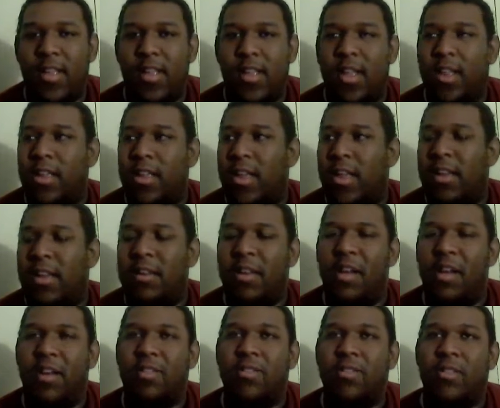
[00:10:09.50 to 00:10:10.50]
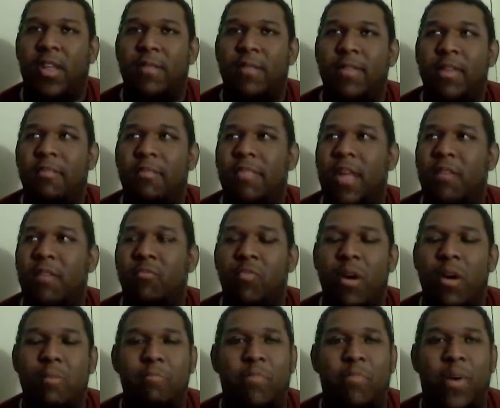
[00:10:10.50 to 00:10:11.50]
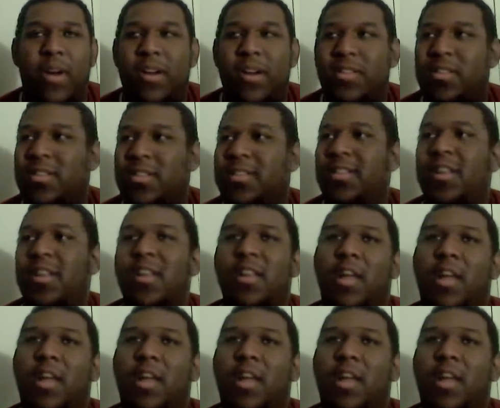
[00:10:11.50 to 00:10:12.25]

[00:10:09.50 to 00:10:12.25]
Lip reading: And Naruto giving him that one punch,